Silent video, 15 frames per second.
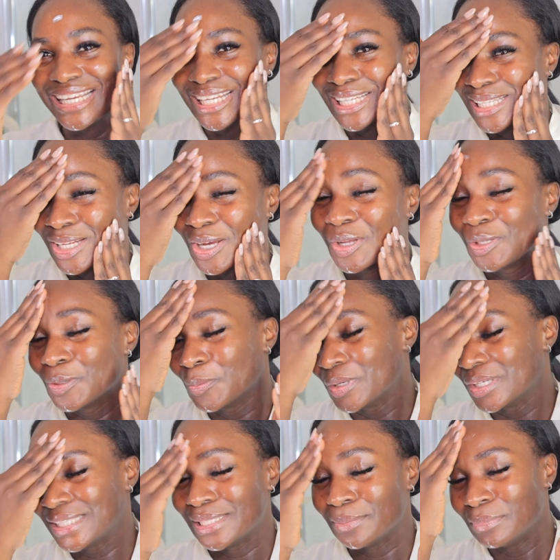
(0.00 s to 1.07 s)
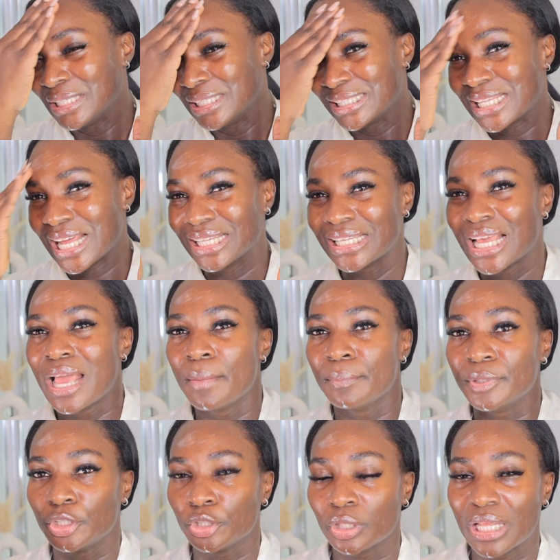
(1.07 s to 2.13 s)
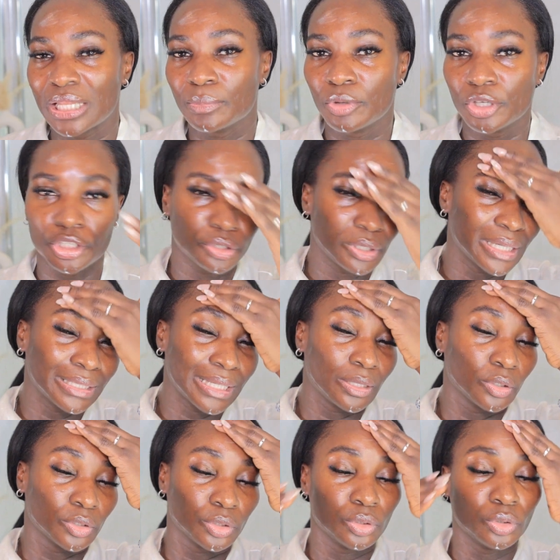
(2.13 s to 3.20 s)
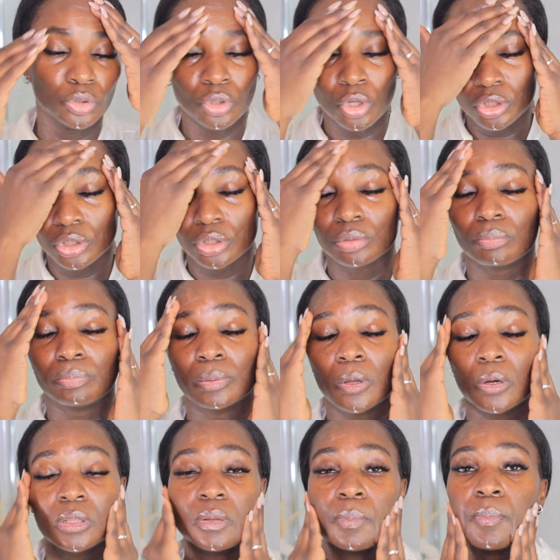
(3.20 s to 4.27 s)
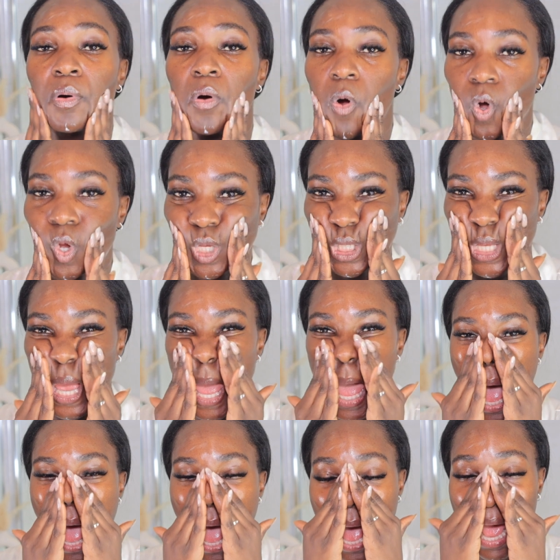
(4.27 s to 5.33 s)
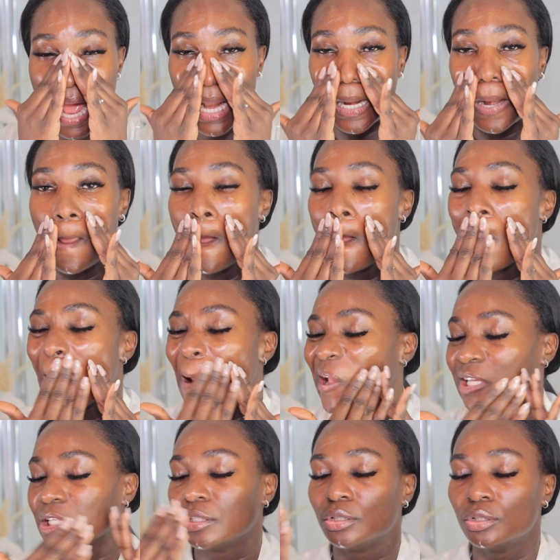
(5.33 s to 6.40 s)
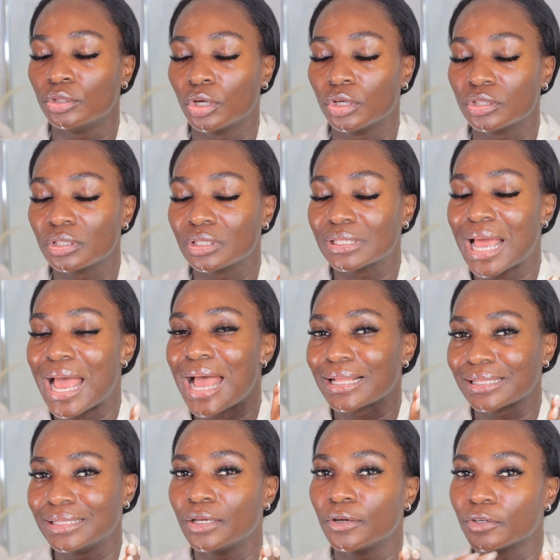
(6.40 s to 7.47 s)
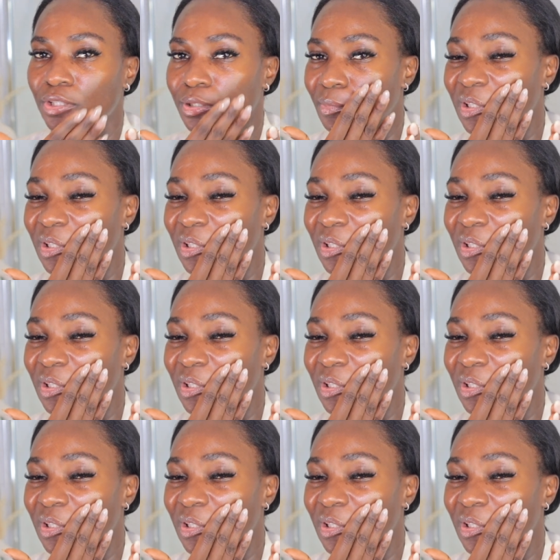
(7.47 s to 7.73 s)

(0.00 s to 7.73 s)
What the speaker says: In other words, it means that be sure that the moisturizer does not block the pores and is not acne causing.